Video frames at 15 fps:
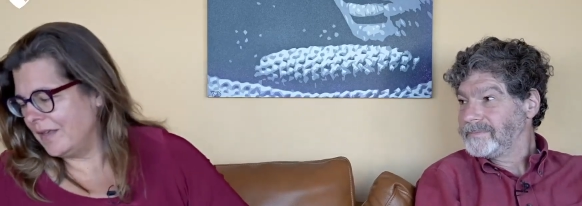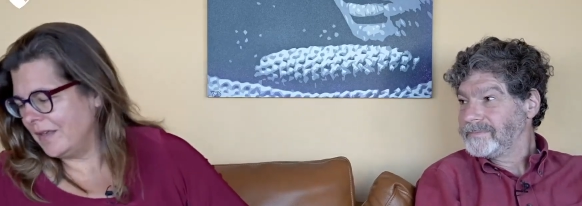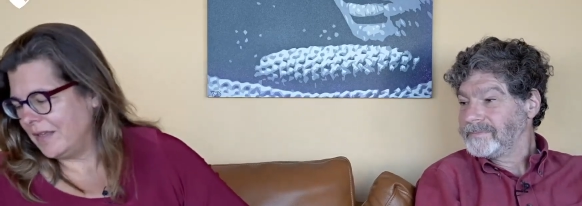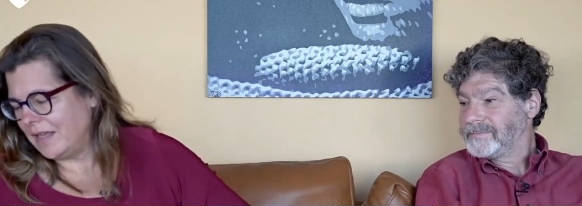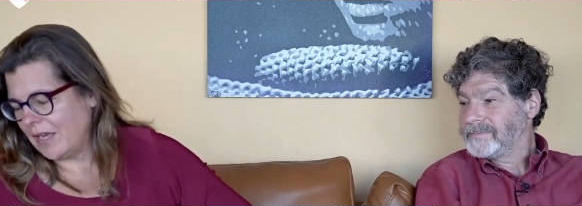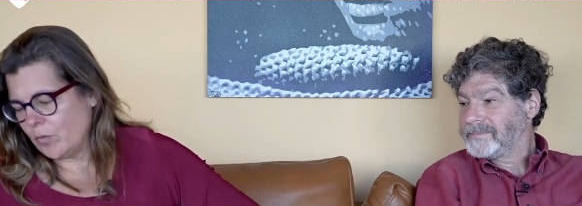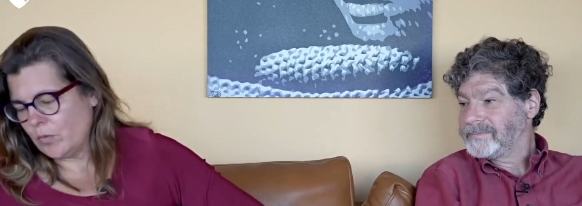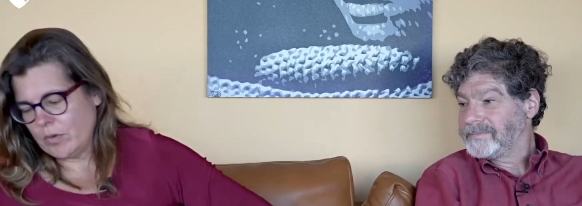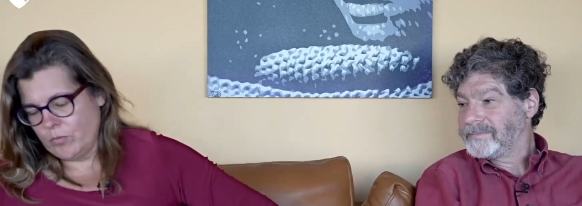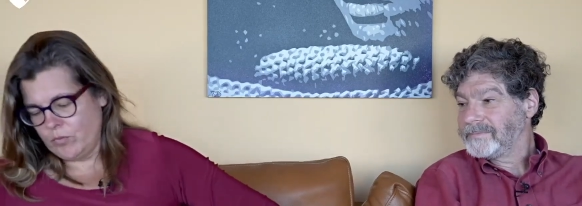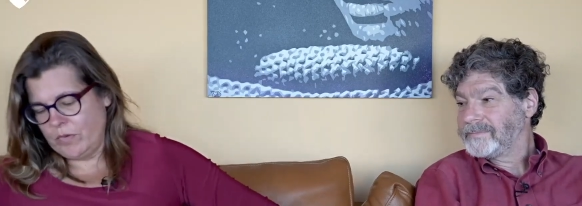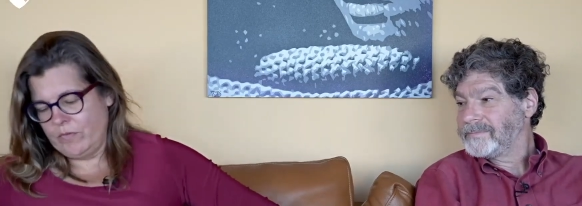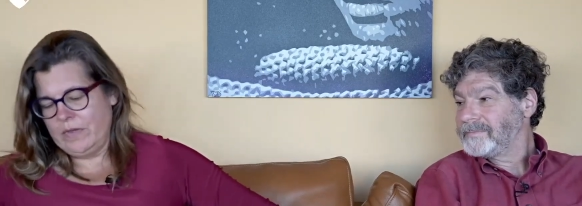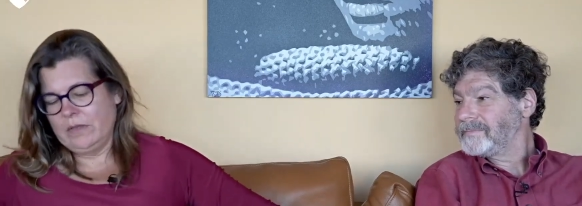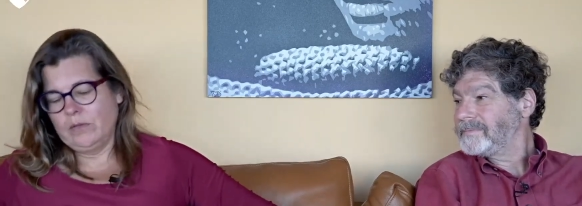Speaker 1: yeah, re
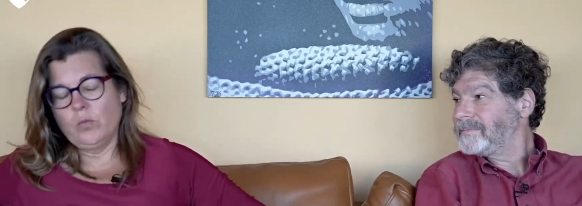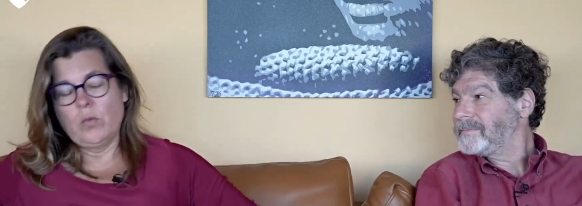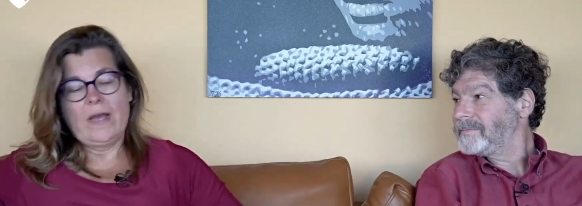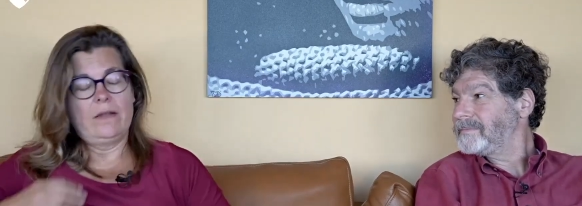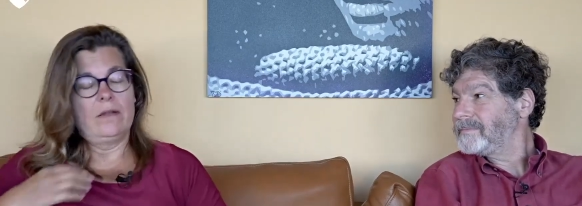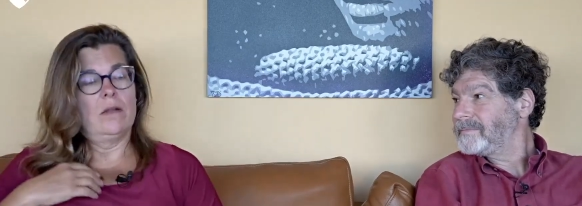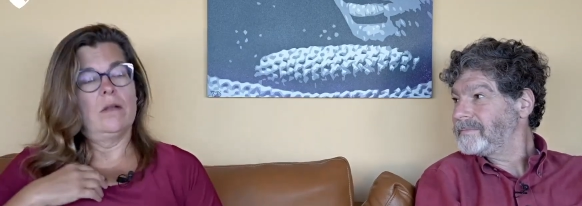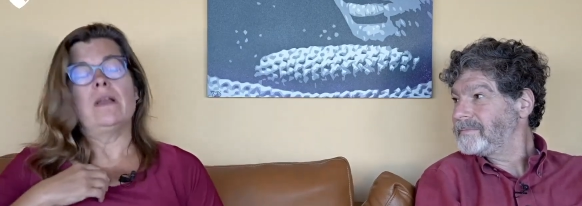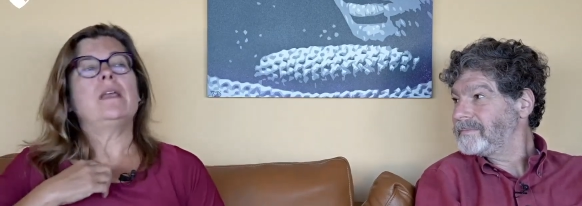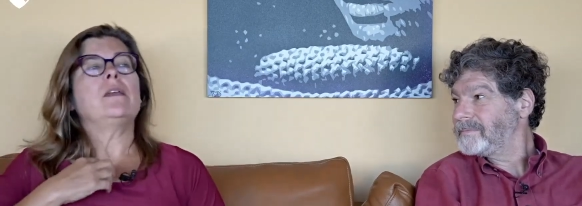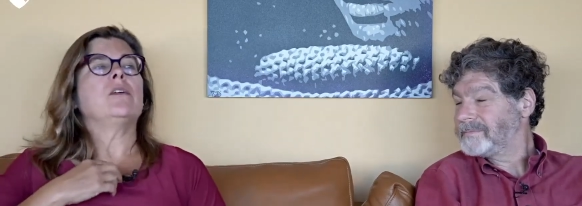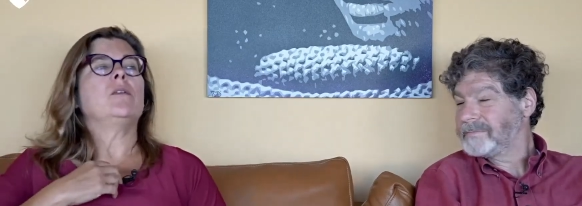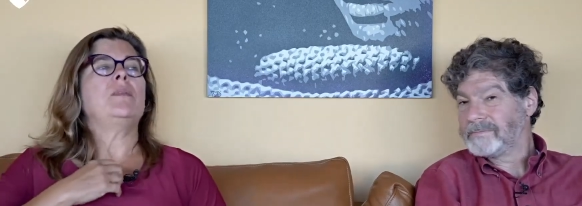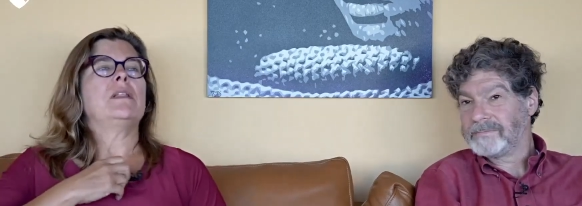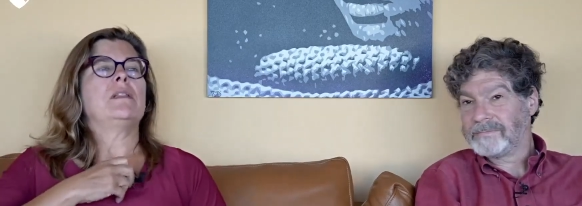revealed when. You know, it
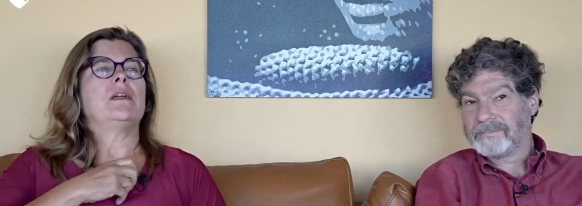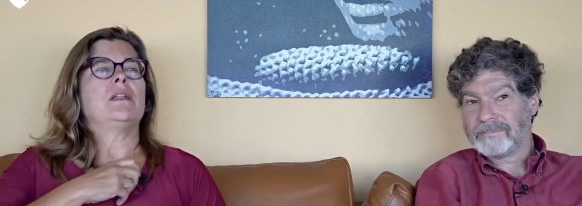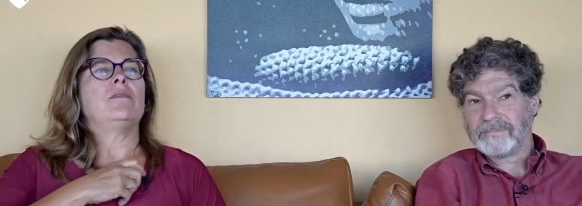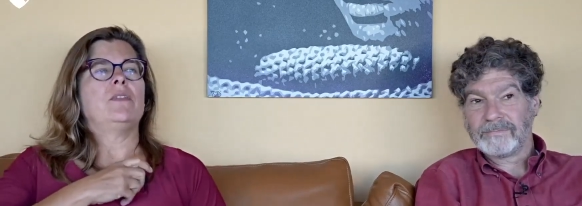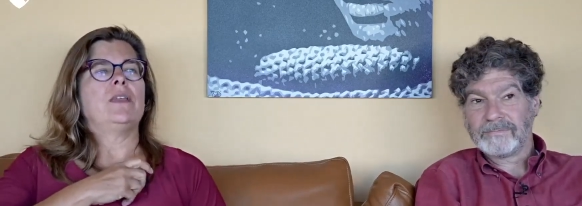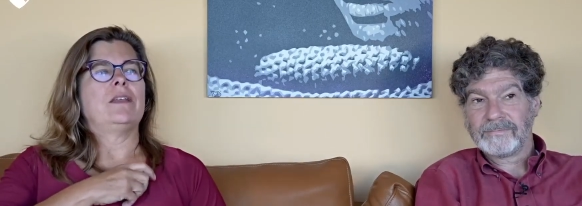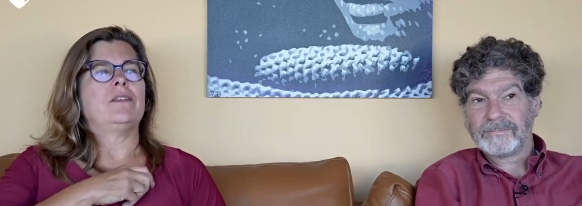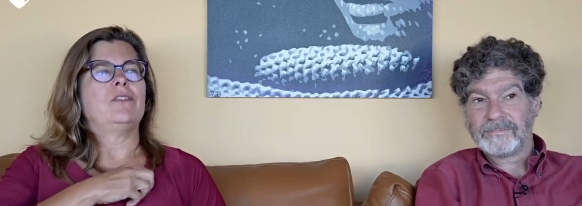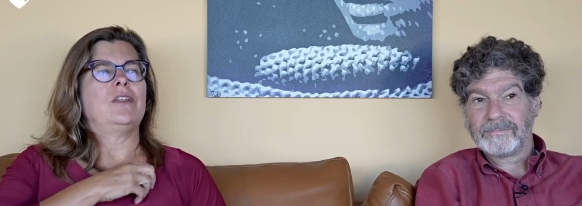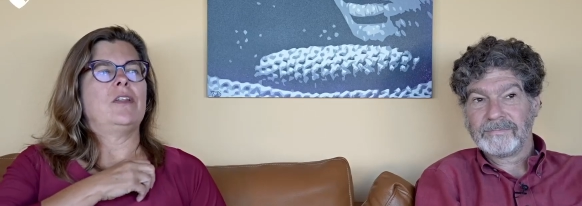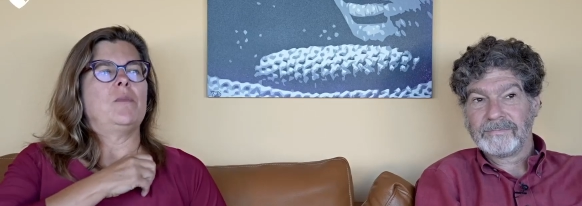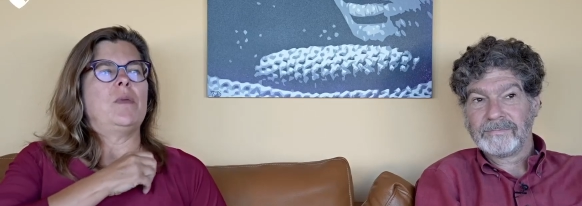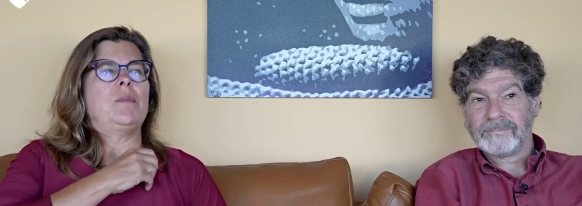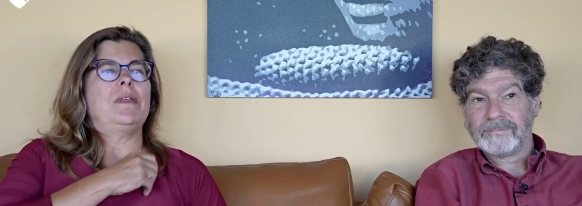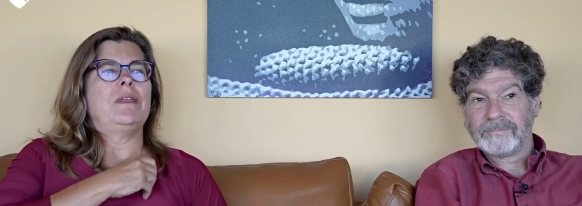could be a lot of things. You
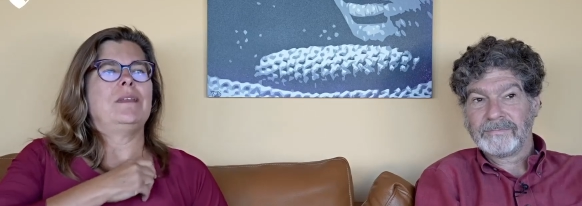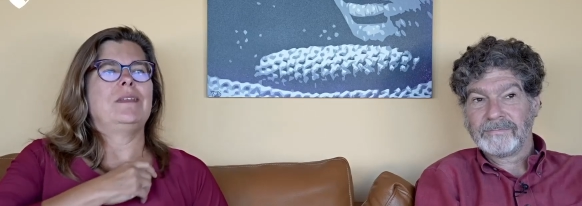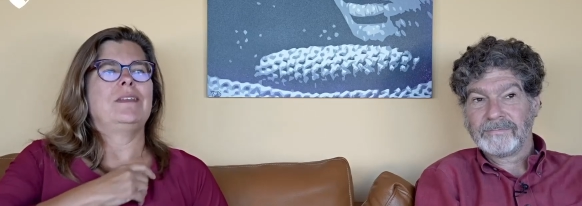know, maybe